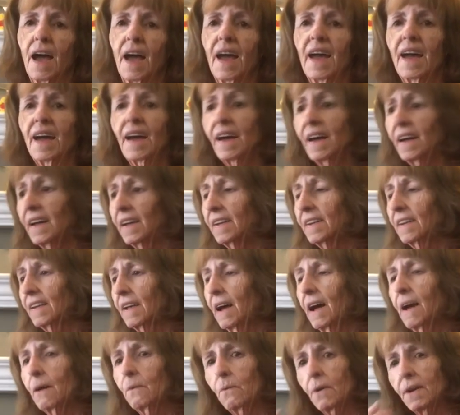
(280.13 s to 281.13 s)
And
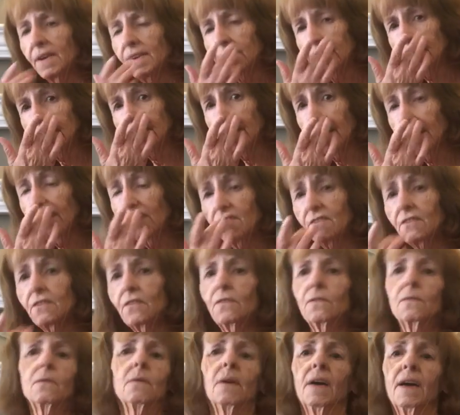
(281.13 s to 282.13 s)
I wanted to tell
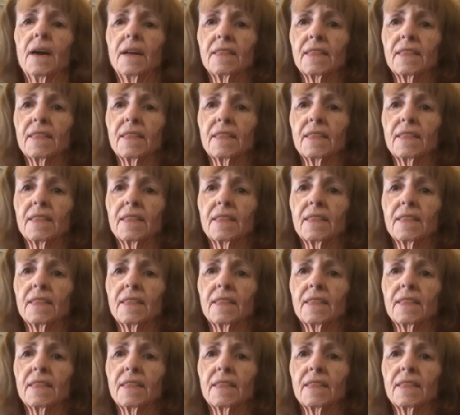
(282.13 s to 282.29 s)
you,